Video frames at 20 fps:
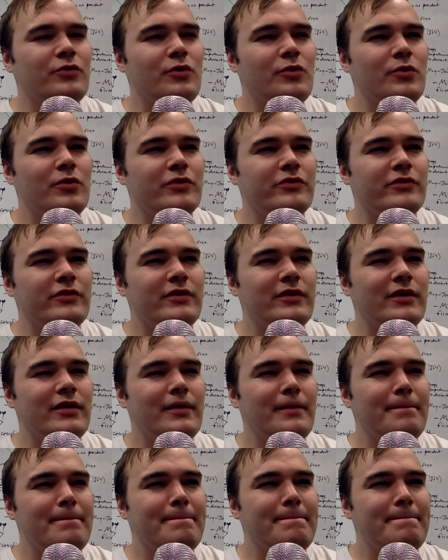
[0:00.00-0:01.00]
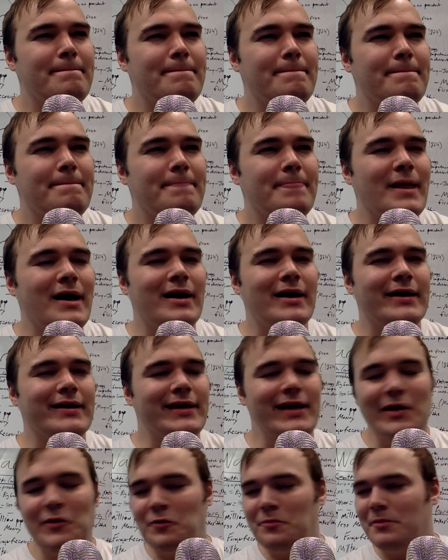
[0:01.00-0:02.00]
was it? I
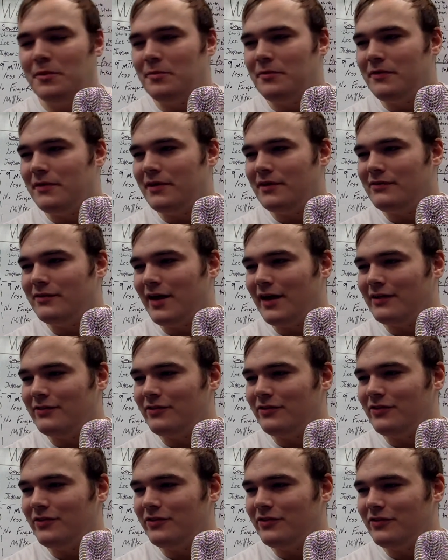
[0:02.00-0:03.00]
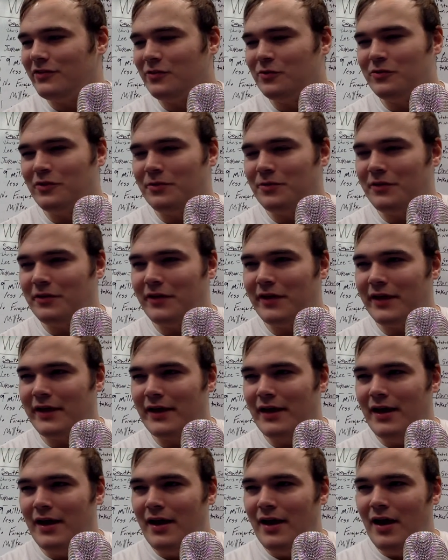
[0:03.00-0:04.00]
can't remember the exact statistic. It was something like
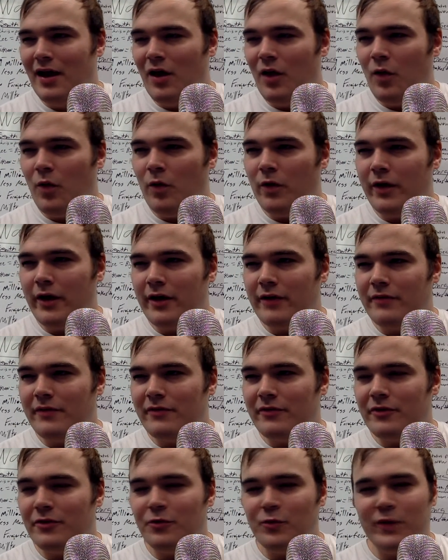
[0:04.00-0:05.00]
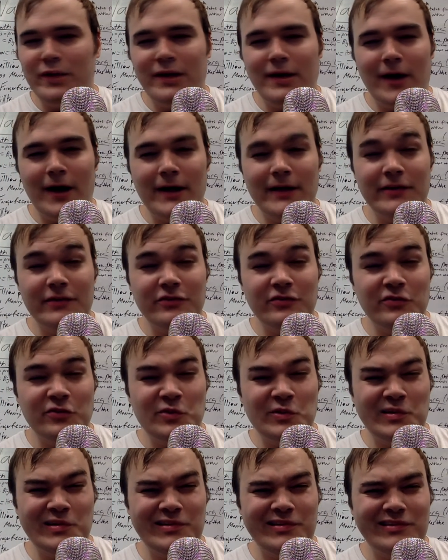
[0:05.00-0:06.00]
1 out of every 3 college
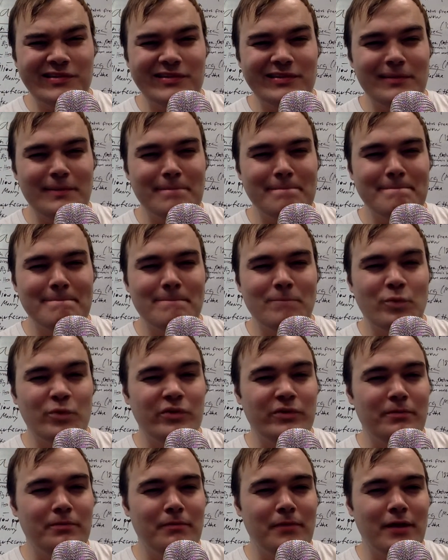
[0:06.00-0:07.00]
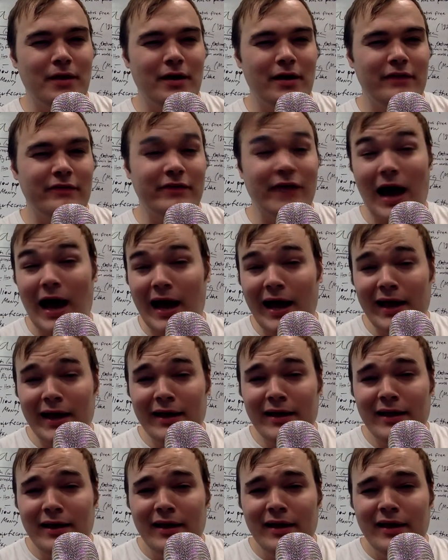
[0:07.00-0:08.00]
students would
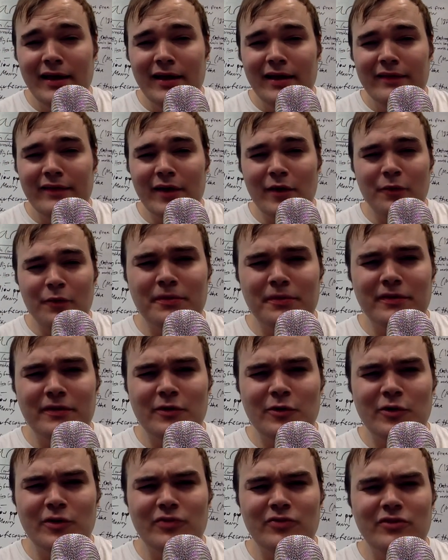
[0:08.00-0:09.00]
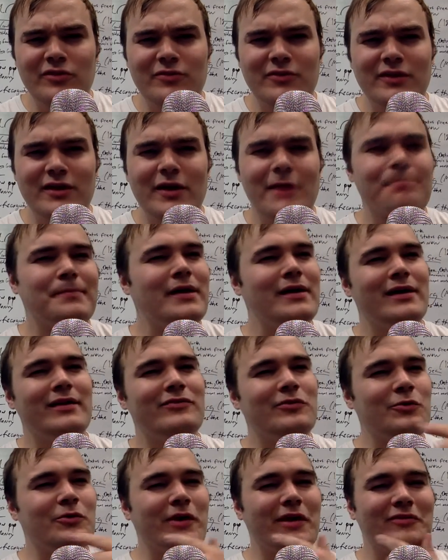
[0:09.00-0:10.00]
die. That the equivalent of it now.
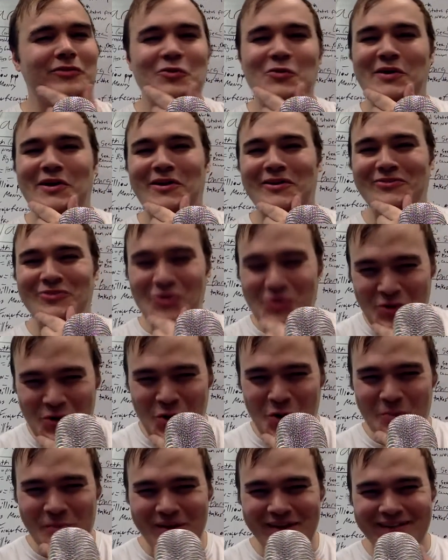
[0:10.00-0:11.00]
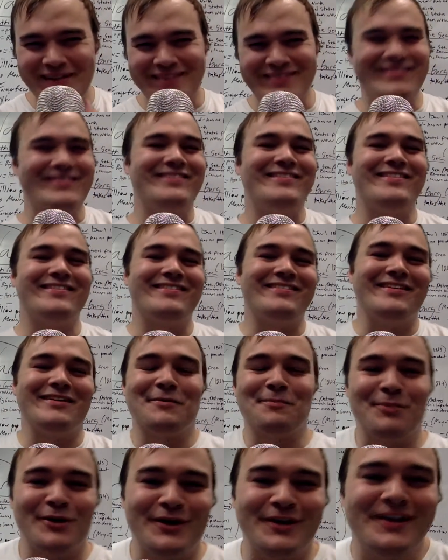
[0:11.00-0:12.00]
Don't quote me on that
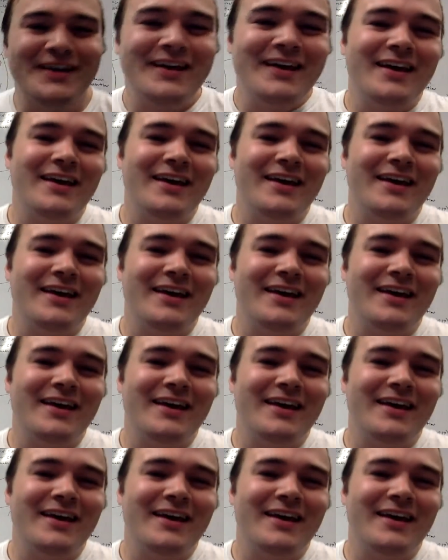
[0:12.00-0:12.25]
statistic, but